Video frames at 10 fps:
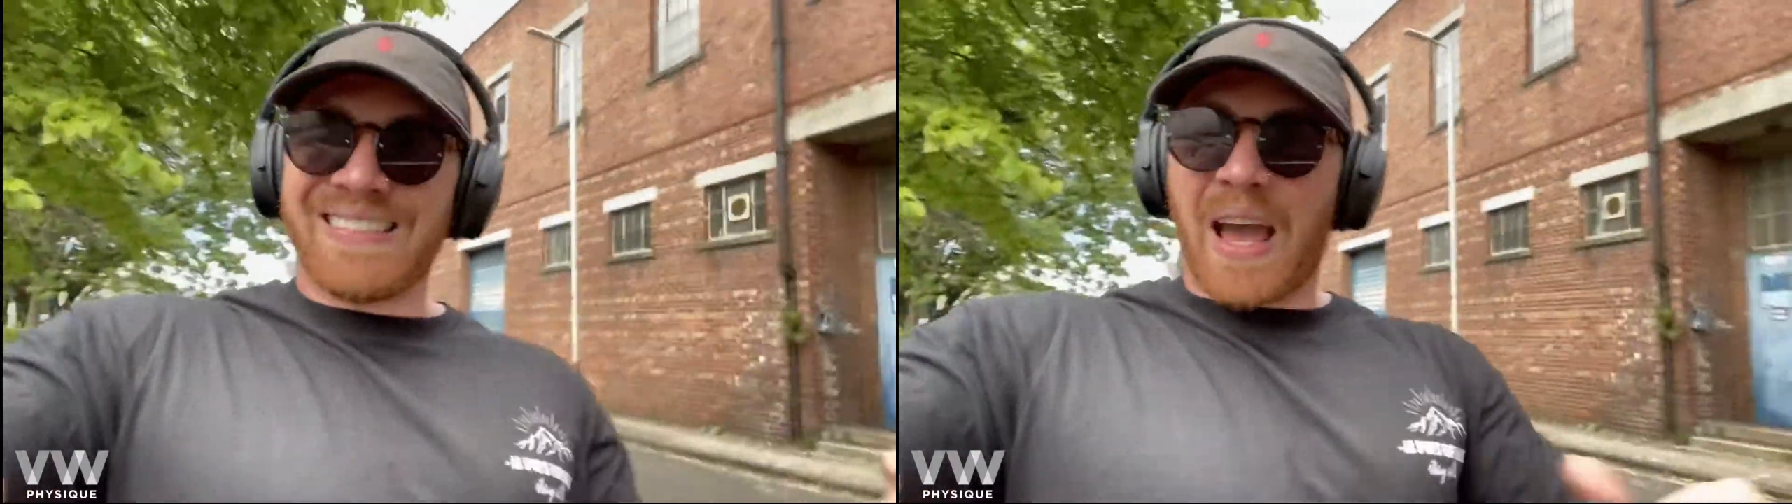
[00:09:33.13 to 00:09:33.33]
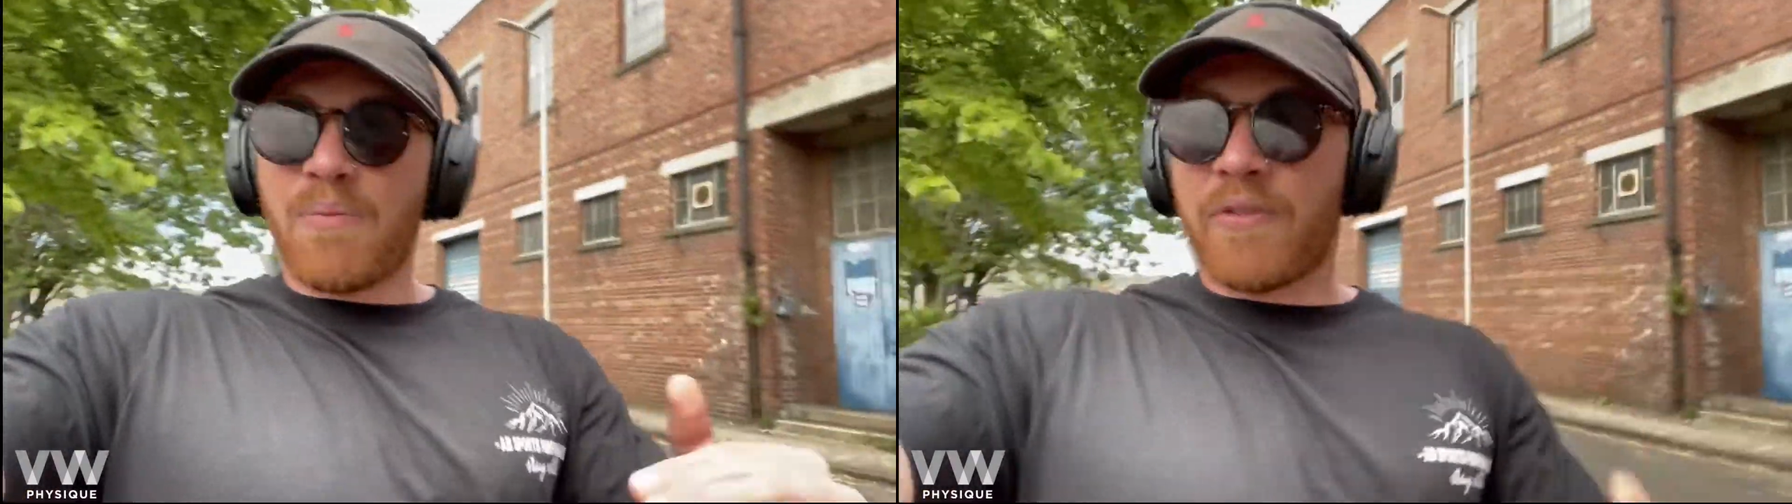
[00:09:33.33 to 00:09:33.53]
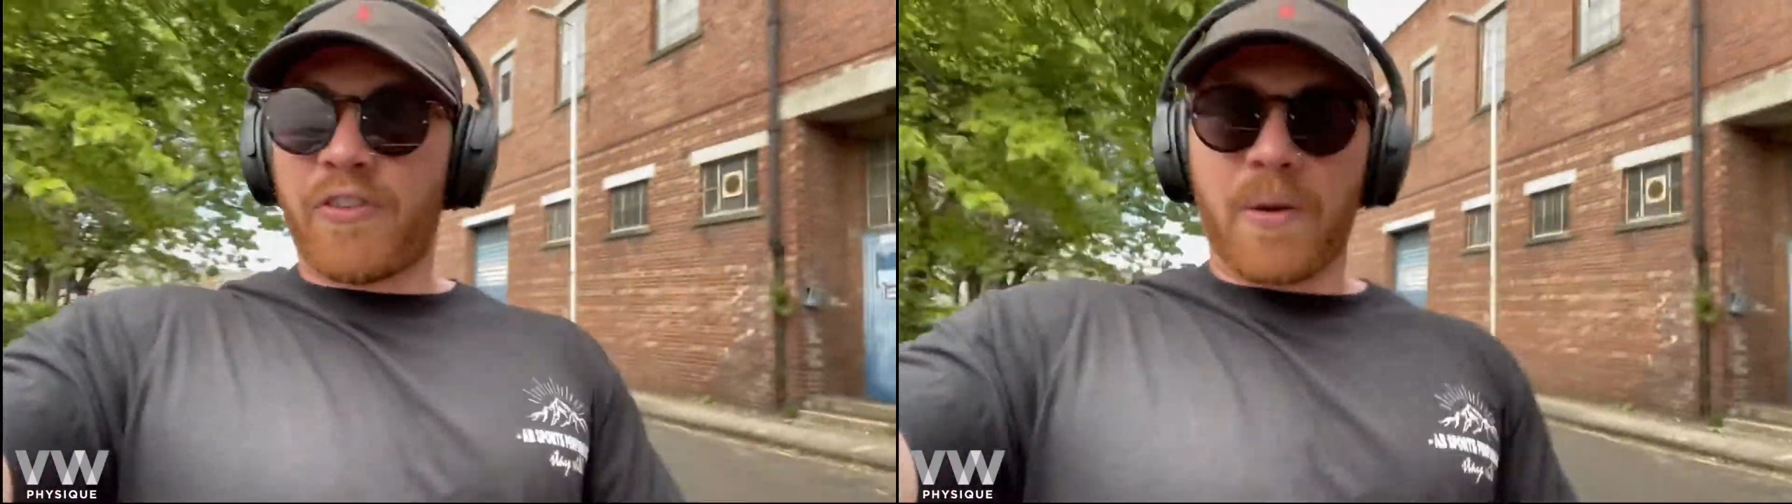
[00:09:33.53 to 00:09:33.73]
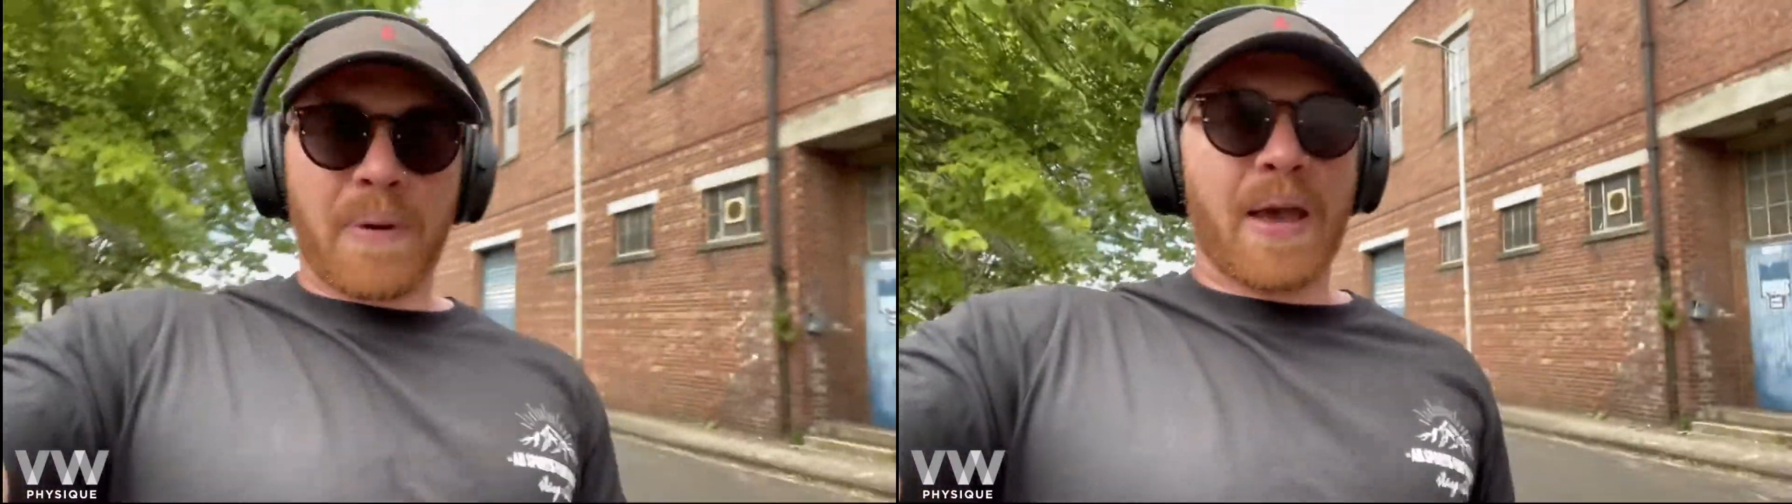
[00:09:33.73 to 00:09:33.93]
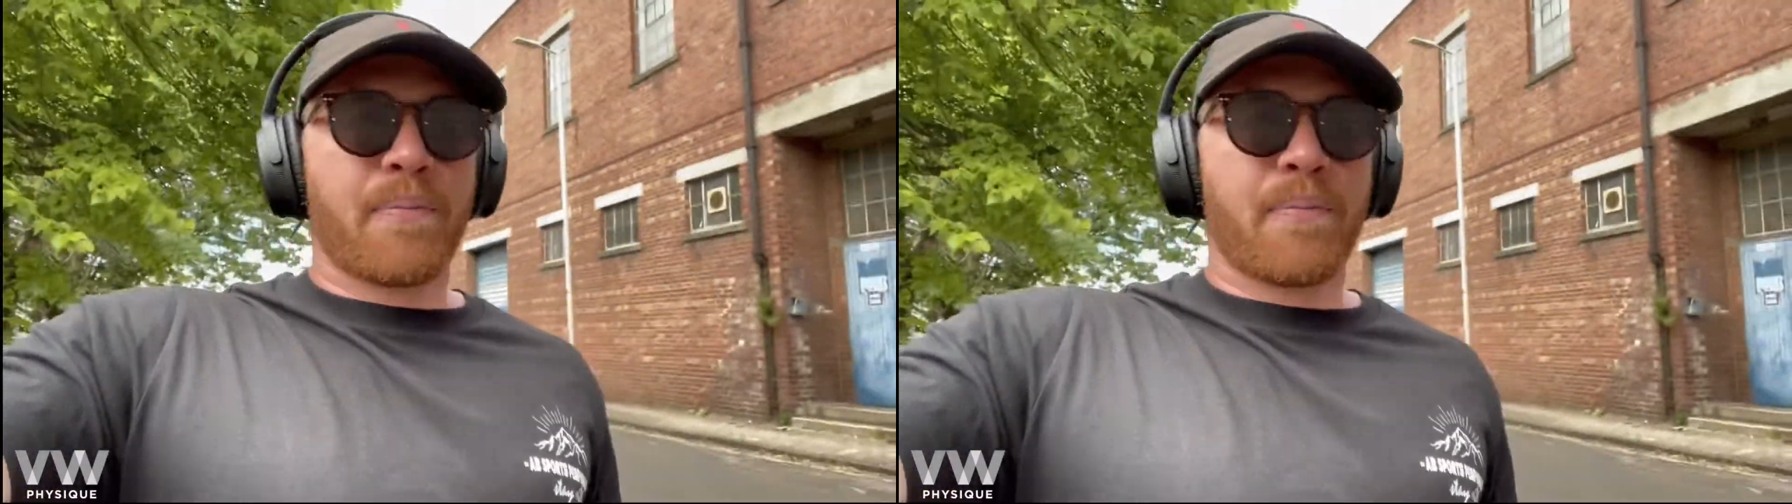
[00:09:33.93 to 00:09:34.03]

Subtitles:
down for a bit